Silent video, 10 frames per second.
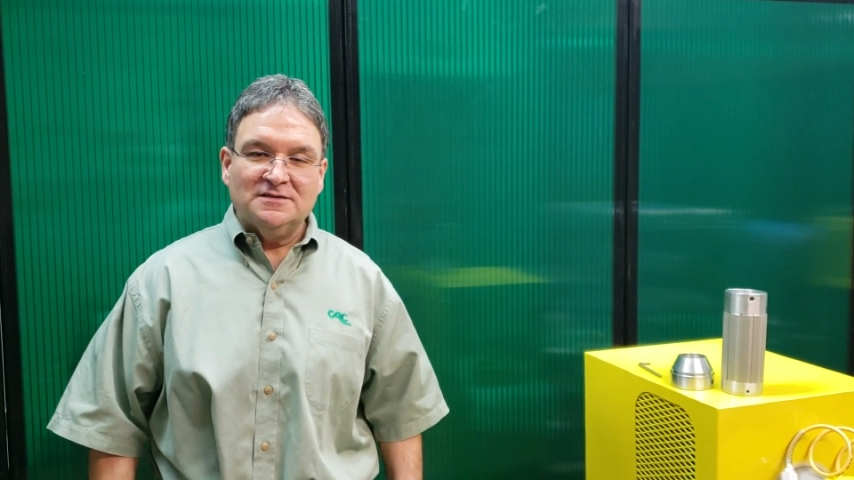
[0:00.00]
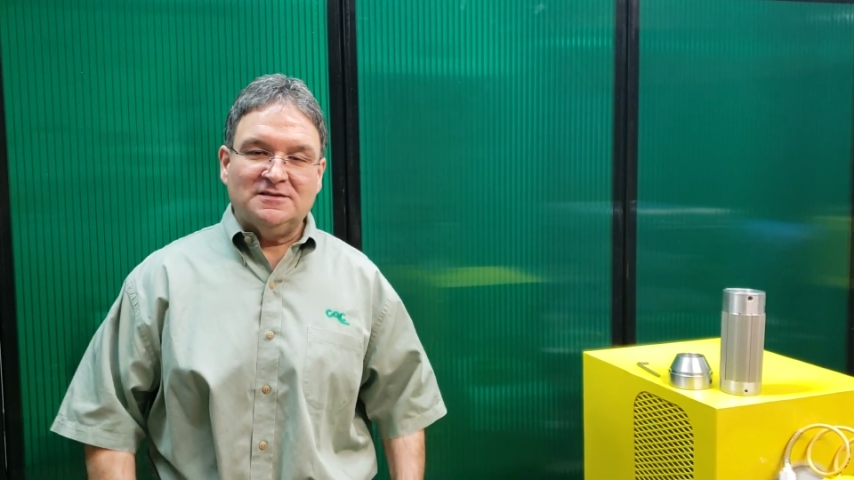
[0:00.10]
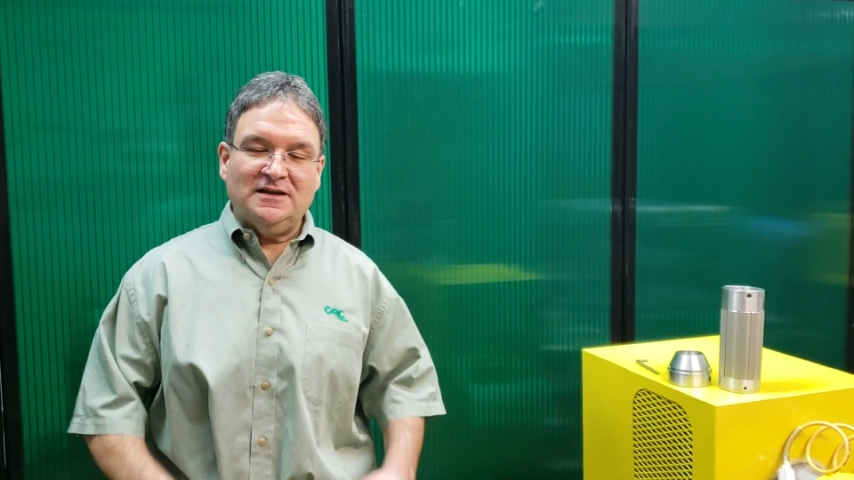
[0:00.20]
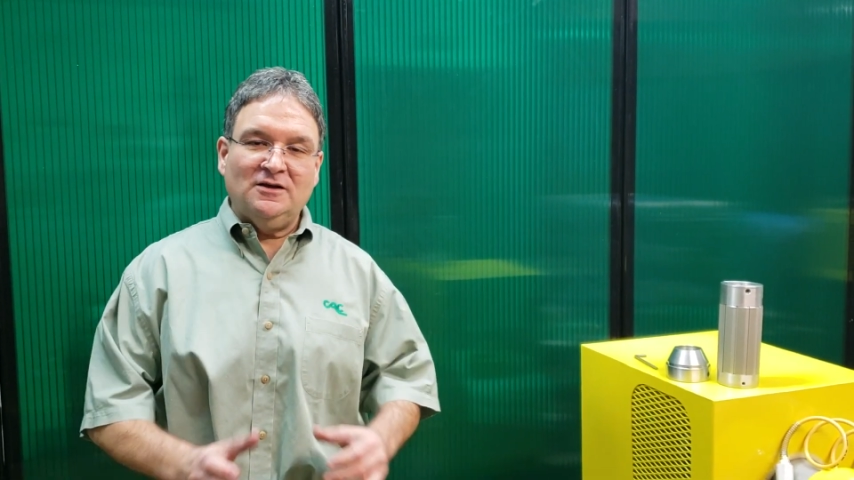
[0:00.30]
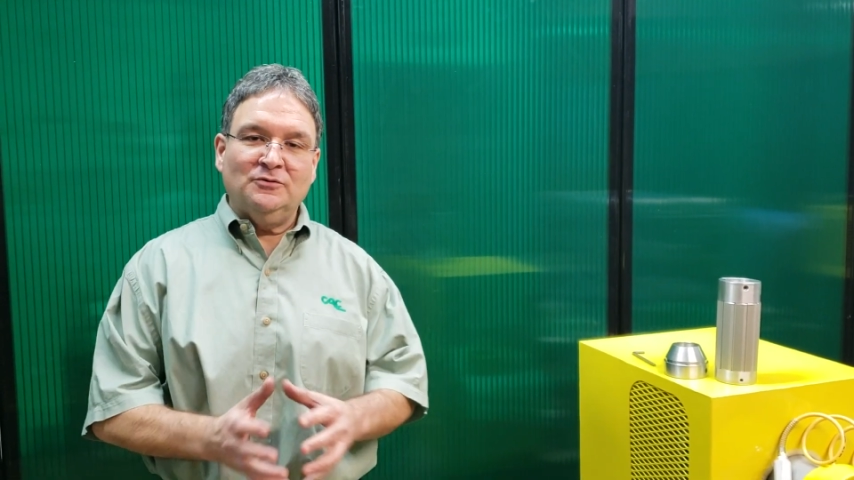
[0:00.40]

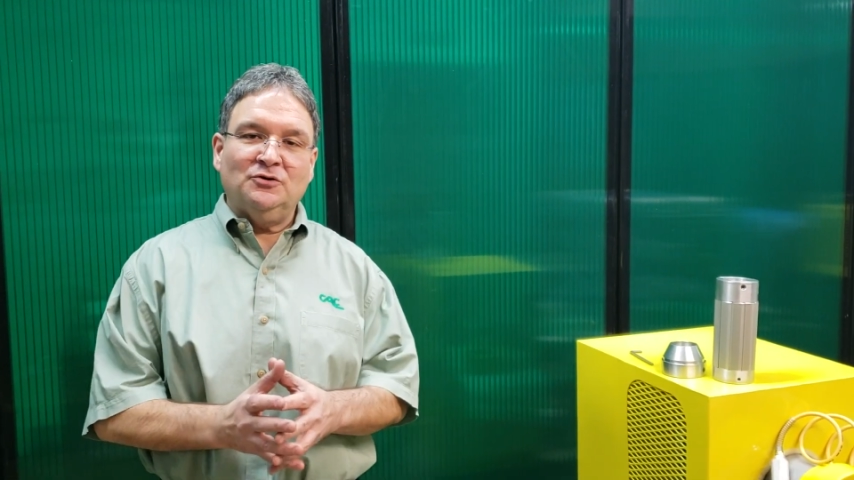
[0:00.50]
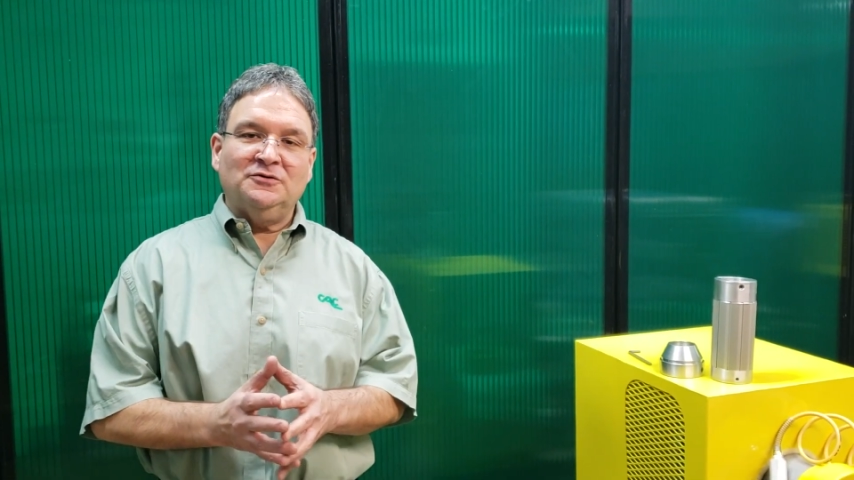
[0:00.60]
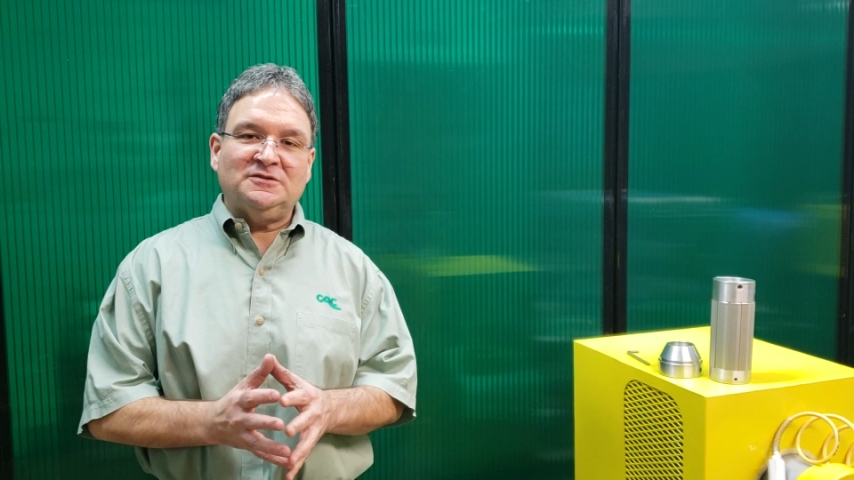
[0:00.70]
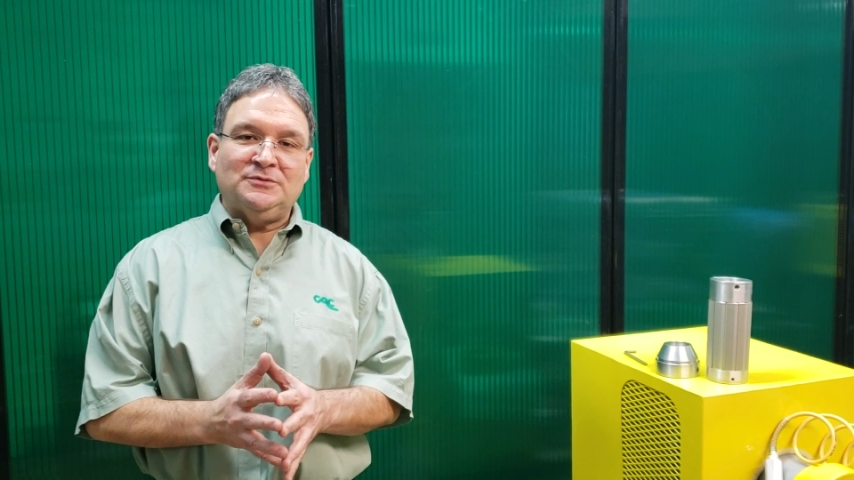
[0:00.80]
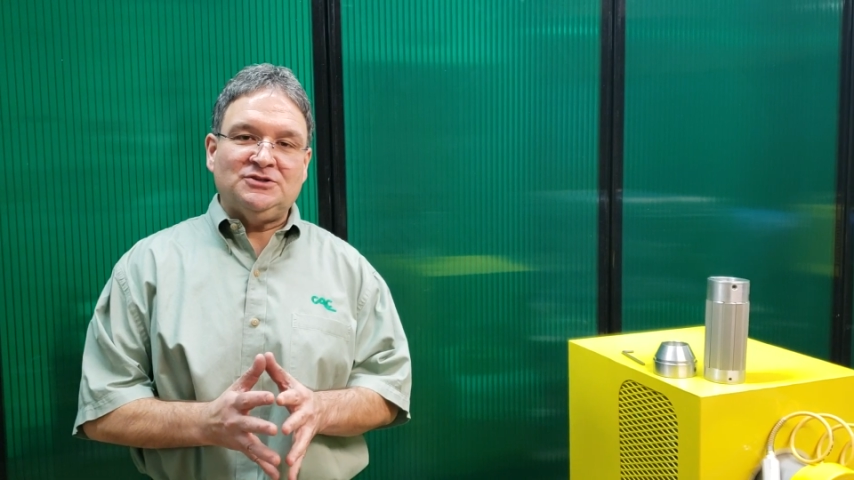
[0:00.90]
Today I'm
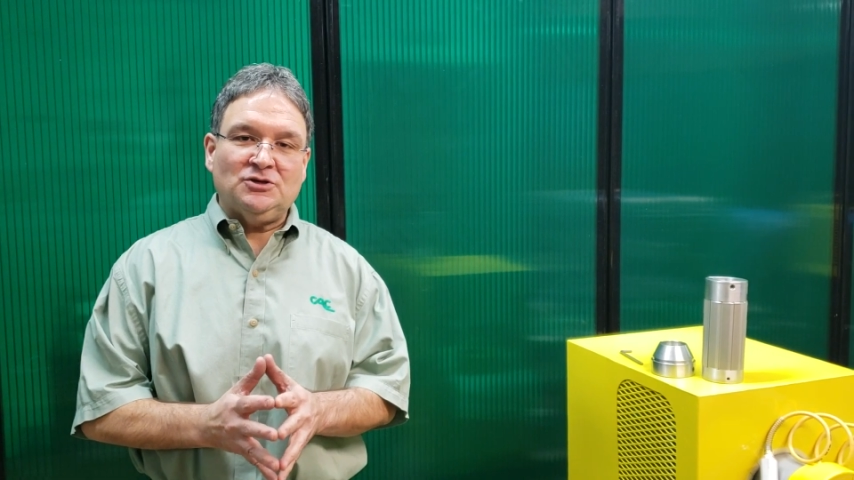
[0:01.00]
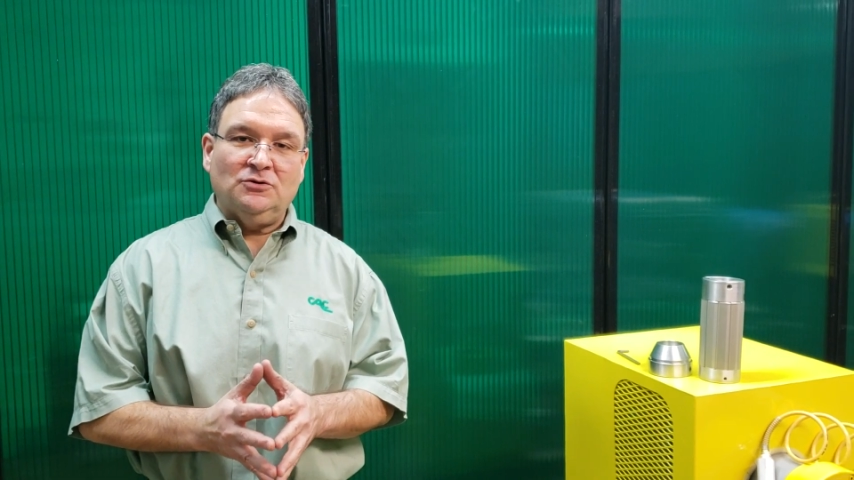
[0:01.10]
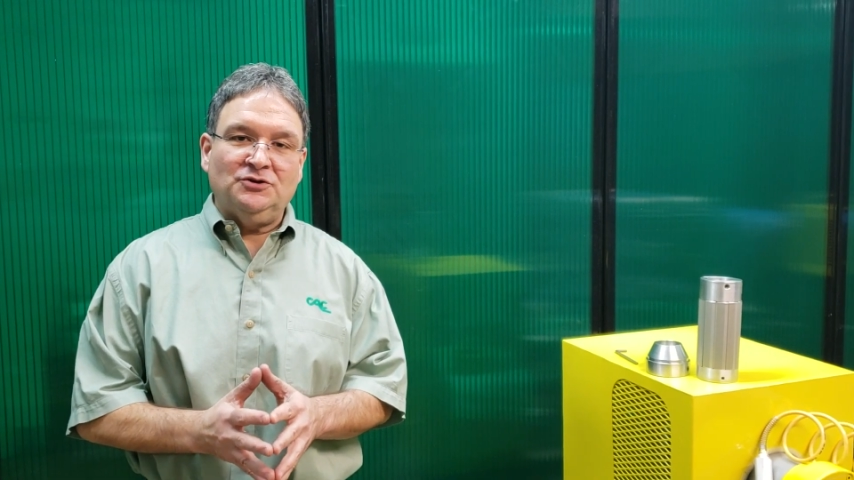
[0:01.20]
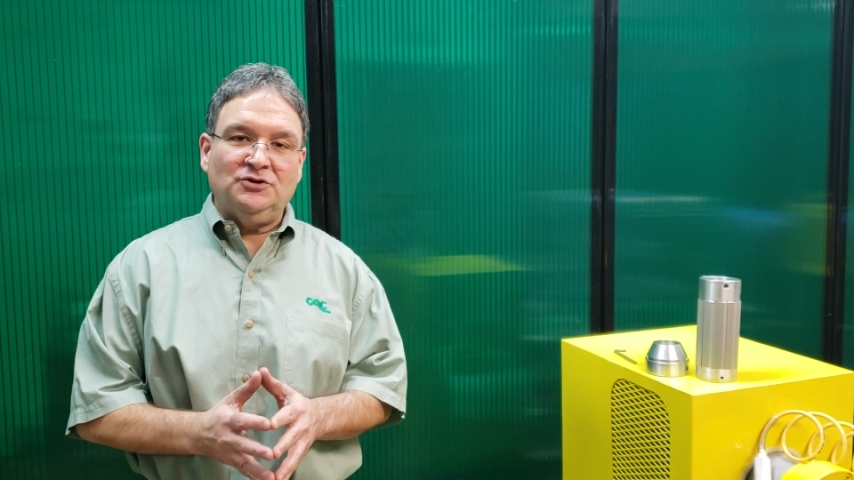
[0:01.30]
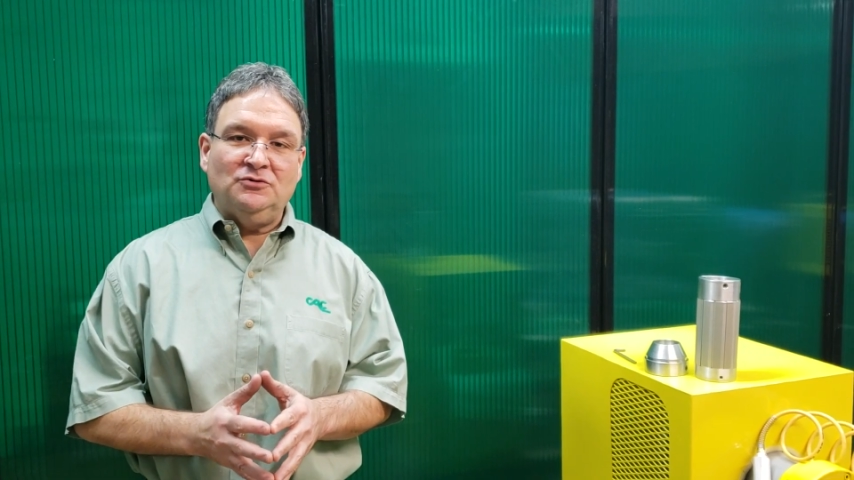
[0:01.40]
going to be
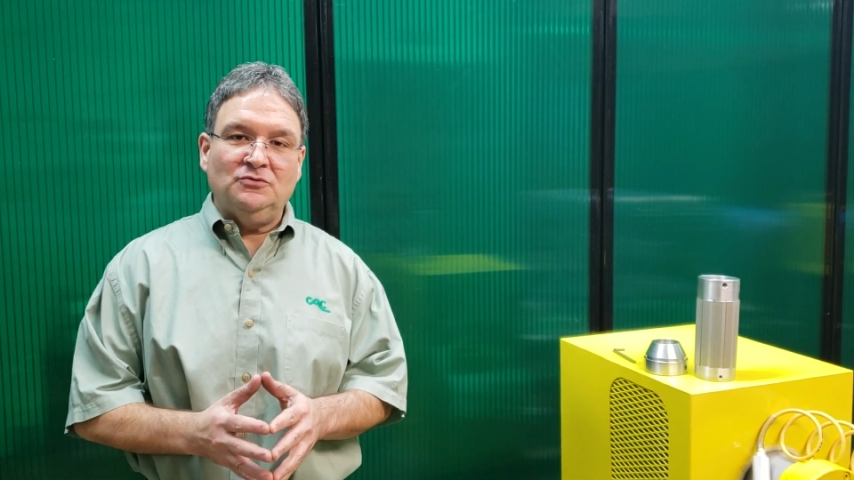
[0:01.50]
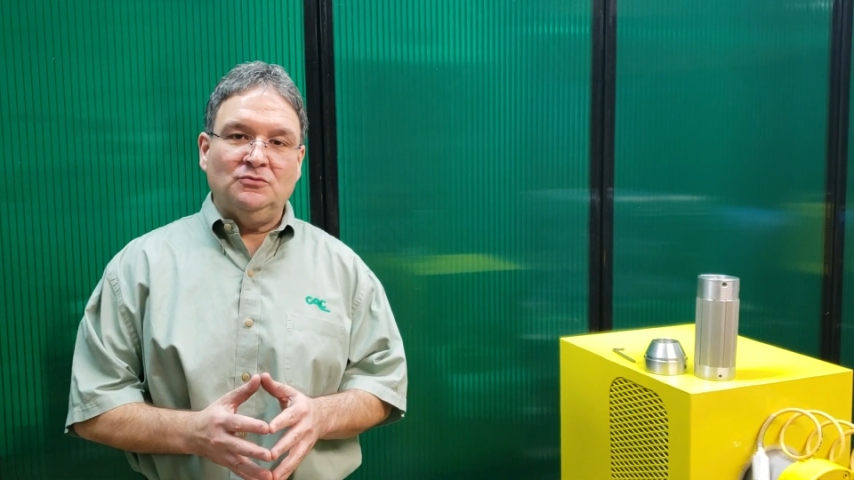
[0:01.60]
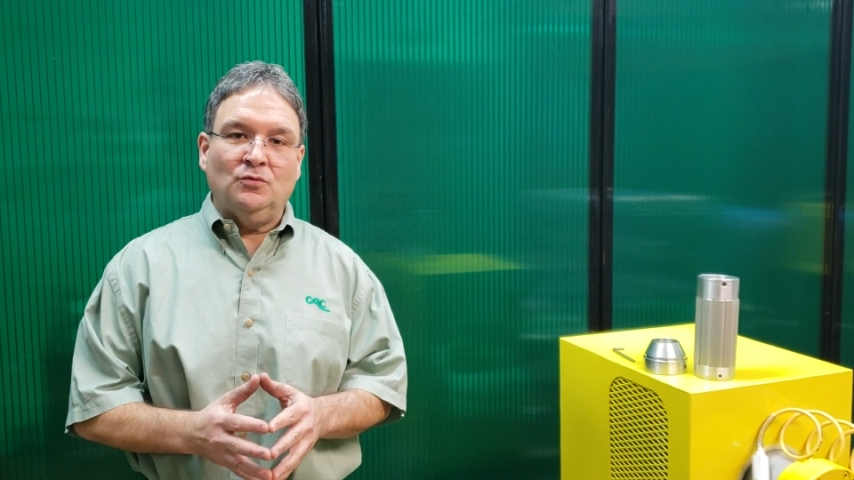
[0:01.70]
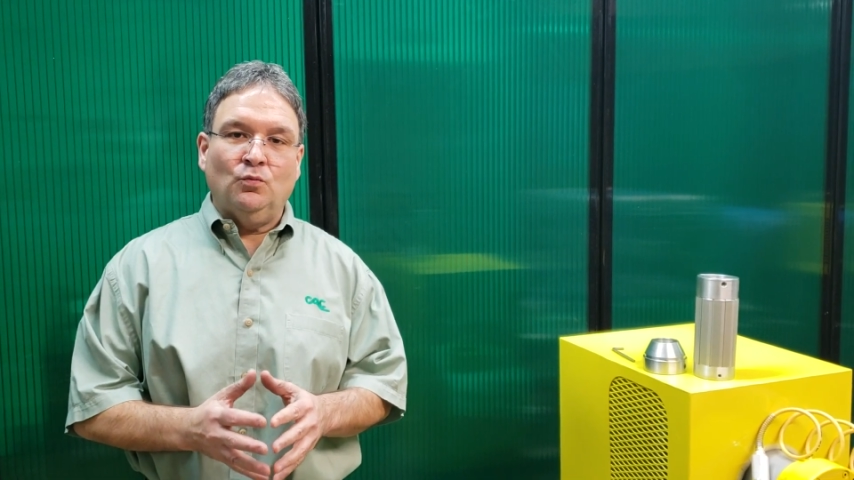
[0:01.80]
showing you